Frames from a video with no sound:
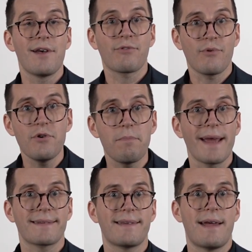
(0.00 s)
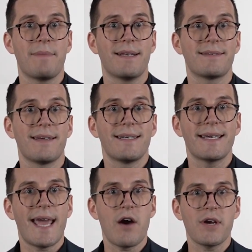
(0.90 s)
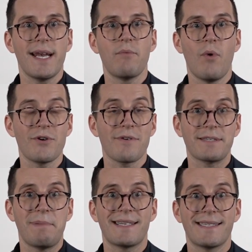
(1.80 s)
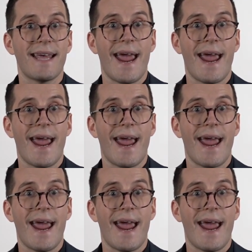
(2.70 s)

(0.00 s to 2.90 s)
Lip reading: through your bank statements to calculate what your expenses